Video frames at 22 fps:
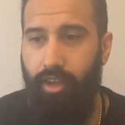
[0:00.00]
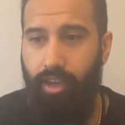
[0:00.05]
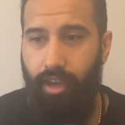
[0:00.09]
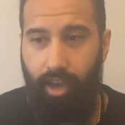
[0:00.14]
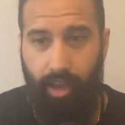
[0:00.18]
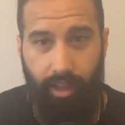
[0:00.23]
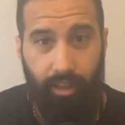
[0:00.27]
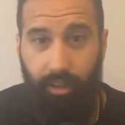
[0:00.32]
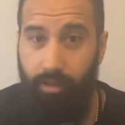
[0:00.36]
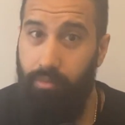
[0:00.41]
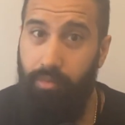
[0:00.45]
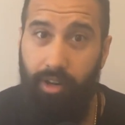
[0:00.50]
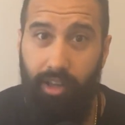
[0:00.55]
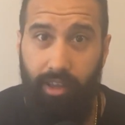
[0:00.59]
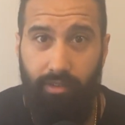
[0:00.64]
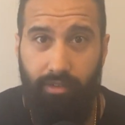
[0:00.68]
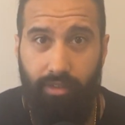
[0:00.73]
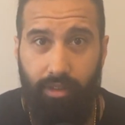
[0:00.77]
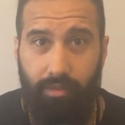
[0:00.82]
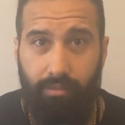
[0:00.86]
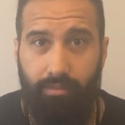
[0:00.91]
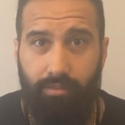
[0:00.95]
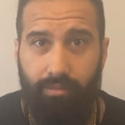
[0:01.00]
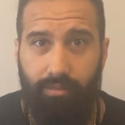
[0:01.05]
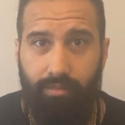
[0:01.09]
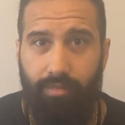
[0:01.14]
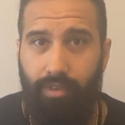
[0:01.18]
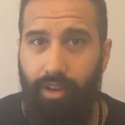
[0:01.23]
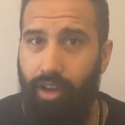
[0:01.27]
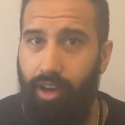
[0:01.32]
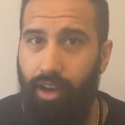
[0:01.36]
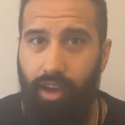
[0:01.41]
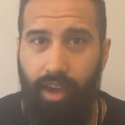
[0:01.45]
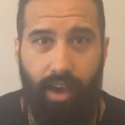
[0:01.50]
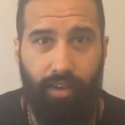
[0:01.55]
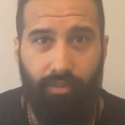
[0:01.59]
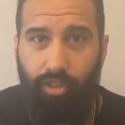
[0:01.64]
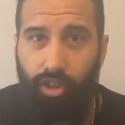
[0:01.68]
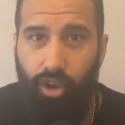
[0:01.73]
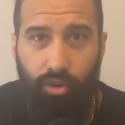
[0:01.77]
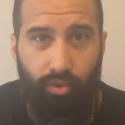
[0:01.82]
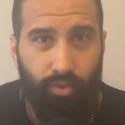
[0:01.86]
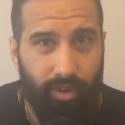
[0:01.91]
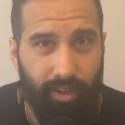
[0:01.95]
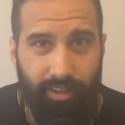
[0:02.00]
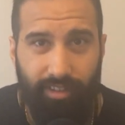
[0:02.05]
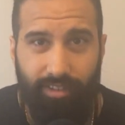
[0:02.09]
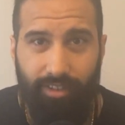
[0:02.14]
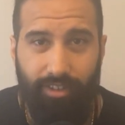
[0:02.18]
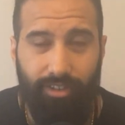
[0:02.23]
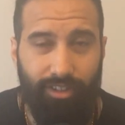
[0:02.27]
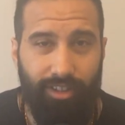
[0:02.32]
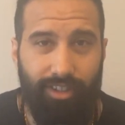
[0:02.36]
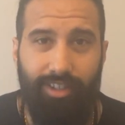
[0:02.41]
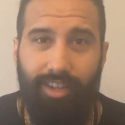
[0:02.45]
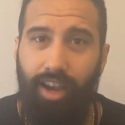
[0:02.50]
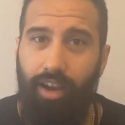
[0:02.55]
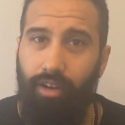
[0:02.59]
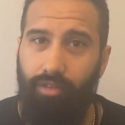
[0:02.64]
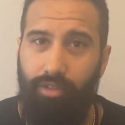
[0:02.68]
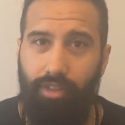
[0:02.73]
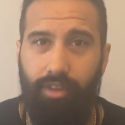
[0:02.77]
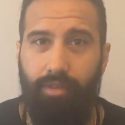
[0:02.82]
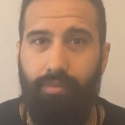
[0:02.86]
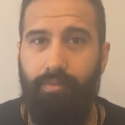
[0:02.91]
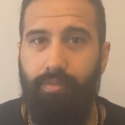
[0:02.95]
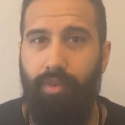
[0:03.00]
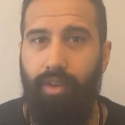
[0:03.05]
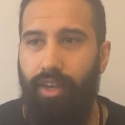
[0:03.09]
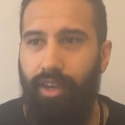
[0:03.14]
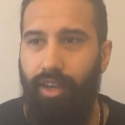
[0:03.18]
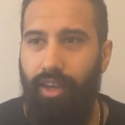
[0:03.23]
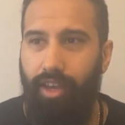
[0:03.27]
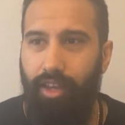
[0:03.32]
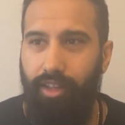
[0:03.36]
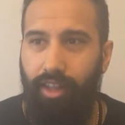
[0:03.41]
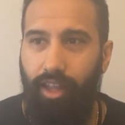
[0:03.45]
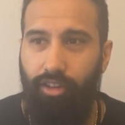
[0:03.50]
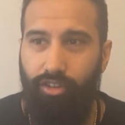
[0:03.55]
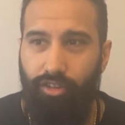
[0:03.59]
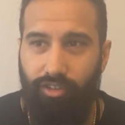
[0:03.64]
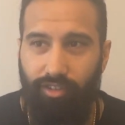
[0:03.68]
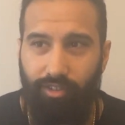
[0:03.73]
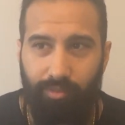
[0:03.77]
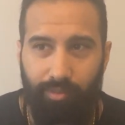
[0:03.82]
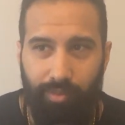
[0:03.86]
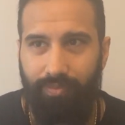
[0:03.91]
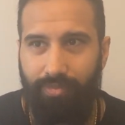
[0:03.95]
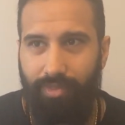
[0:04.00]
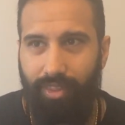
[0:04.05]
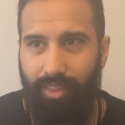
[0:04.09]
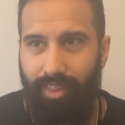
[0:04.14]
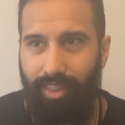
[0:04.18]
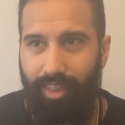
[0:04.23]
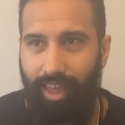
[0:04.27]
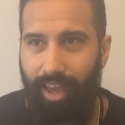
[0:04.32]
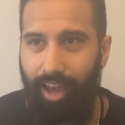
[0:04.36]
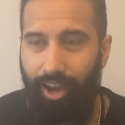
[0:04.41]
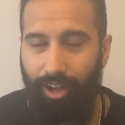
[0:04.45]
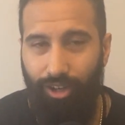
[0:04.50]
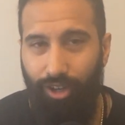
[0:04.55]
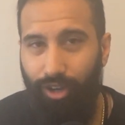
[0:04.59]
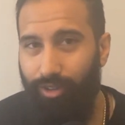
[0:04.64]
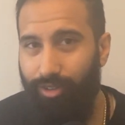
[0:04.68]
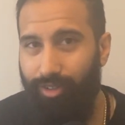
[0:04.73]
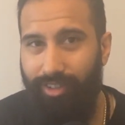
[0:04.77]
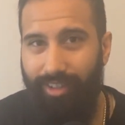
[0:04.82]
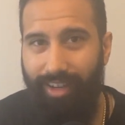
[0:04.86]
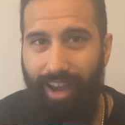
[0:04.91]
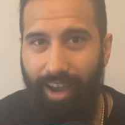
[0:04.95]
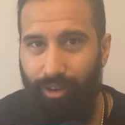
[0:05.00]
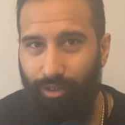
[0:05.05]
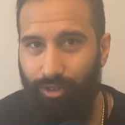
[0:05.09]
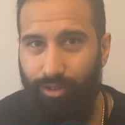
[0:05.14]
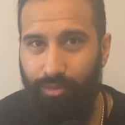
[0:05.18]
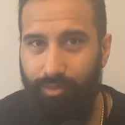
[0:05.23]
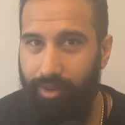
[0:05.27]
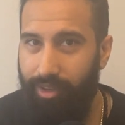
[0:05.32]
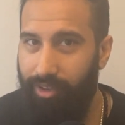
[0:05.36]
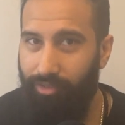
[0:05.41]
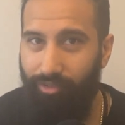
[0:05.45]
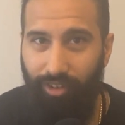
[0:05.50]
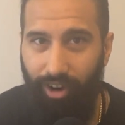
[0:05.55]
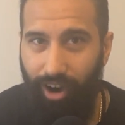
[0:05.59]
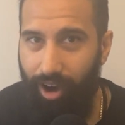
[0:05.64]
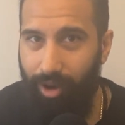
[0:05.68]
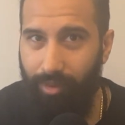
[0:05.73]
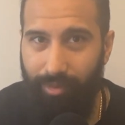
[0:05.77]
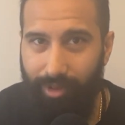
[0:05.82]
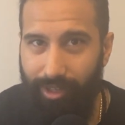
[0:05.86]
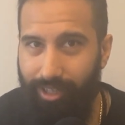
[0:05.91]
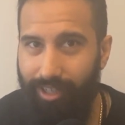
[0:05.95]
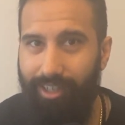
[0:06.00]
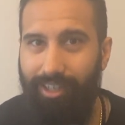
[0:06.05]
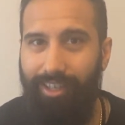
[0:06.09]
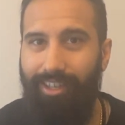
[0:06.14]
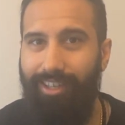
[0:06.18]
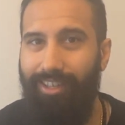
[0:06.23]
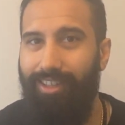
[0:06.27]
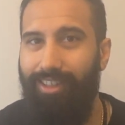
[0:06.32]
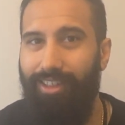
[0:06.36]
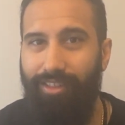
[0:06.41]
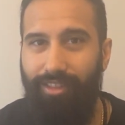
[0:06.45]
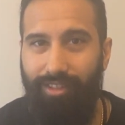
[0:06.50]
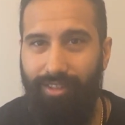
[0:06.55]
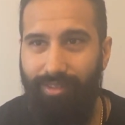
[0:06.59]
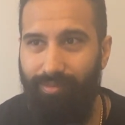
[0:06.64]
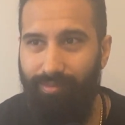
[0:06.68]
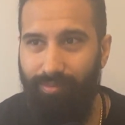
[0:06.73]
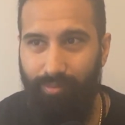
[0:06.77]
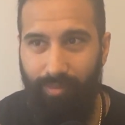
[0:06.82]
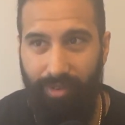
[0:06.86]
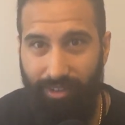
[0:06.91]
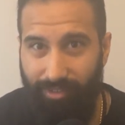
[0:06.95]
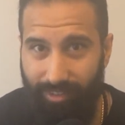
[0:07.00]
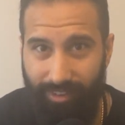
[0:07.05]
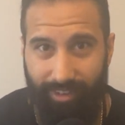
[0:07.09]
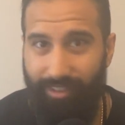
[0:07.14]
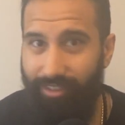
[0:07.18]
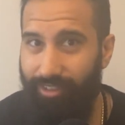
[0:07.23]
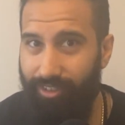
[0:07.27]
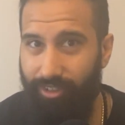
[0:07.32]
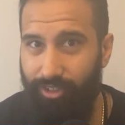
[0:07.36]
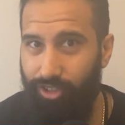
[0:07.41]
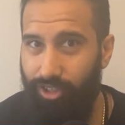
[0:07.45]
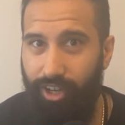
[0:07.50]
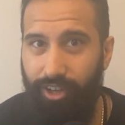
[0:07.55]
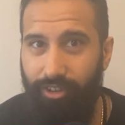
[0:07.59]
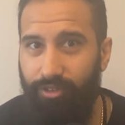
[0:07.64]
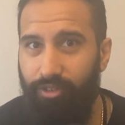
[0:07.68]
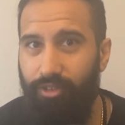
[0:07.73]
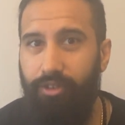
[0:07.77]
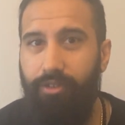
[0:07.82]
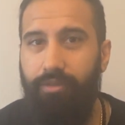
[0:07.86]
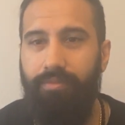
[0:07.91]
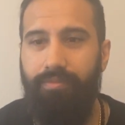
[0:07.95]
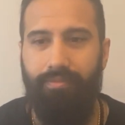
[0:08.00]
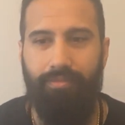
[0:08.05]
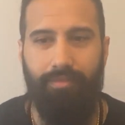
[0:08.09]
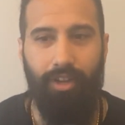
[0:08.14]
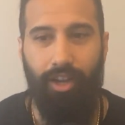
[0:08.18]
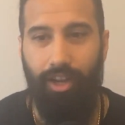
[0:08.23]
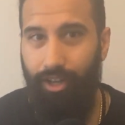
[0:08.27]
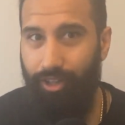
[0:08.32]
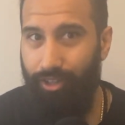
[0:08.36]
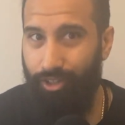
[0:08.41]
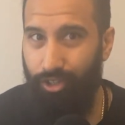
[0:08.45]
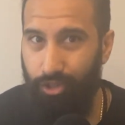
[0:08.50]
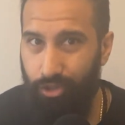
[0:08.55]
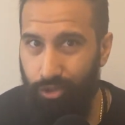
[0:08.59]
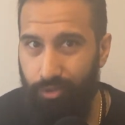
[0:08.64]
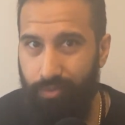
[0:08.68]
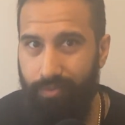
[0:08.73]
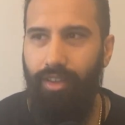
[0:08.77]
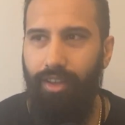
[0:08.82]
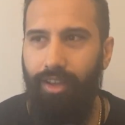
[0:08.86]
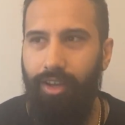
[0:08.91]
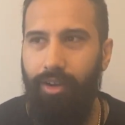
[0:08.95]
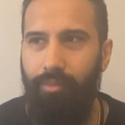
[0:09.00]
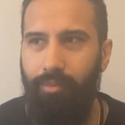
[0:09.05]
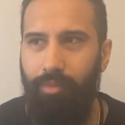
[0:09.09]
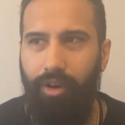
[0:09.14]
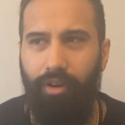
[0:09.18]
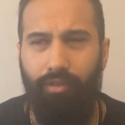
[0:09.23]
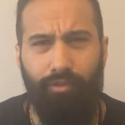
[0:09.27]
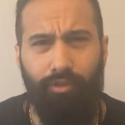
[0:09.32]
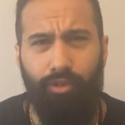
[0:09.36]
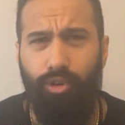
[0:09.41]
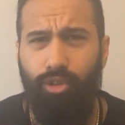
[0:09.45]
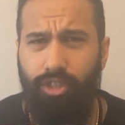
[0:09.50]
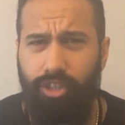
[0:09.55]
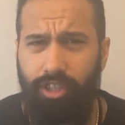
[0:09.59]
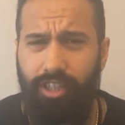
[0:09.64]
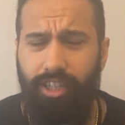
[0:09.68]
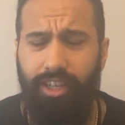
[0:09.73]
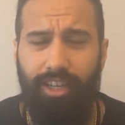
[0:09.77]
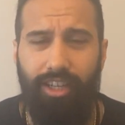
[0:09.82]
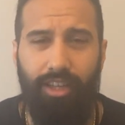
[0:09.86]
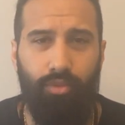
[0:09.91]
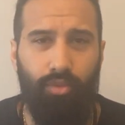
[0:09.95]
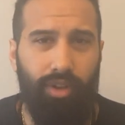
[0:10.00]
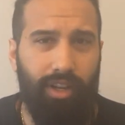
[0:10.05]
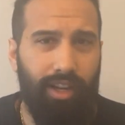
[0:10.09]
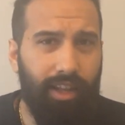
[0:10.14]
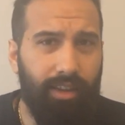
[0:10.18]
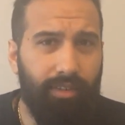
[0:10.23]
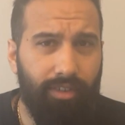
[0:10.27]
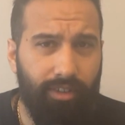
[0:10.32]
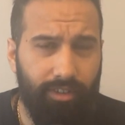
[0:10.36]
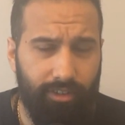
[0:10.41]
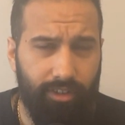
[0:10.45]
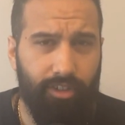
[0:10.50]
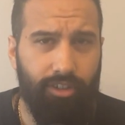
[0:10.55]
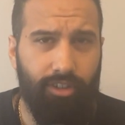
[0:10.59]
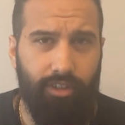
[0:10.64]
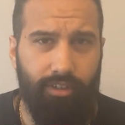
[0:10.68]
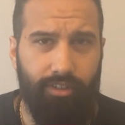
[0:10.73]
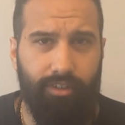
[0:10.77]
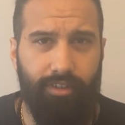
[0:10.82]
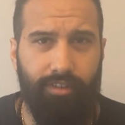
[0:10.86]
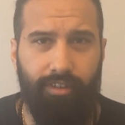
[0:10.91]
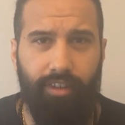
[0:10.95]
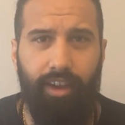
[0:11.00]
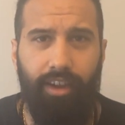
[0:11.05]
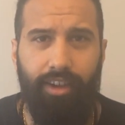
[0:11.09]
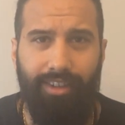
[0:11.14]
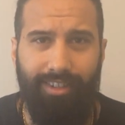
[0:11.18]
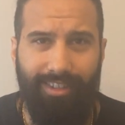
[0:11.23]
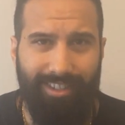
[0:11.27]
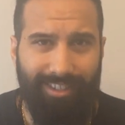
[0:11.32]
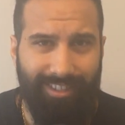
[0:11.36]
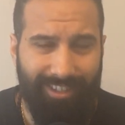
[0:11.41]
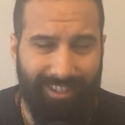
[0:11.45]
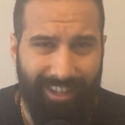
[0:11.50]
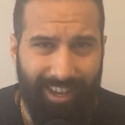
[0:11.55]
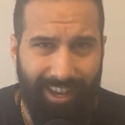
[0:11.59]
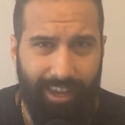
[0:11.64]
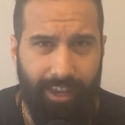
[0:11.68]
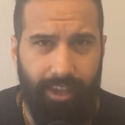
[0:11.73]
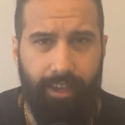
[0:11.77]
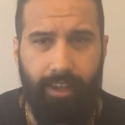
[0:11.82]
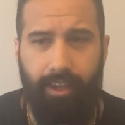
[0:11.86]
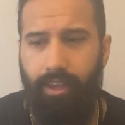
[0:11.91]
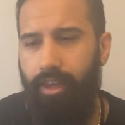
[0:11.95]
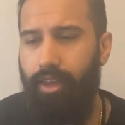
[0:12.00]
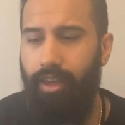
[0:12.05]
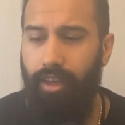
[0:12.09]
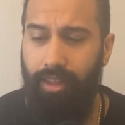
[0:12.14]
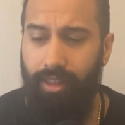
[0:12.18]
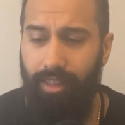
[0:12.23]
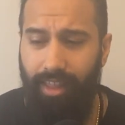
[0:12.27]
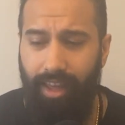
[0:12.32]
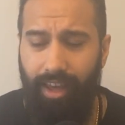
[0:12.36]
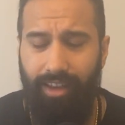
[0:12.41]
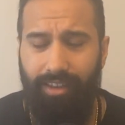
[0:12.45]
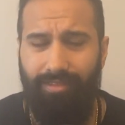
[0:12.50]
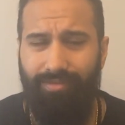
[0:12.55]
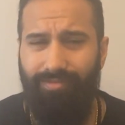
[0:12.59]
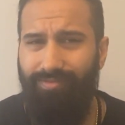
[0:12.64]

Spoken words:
and I believe them. I have no reason to doubt them. That doesn't mean that I don't doubt Big Pharma and business in general. I do. But unfortunately, we live in such a society today that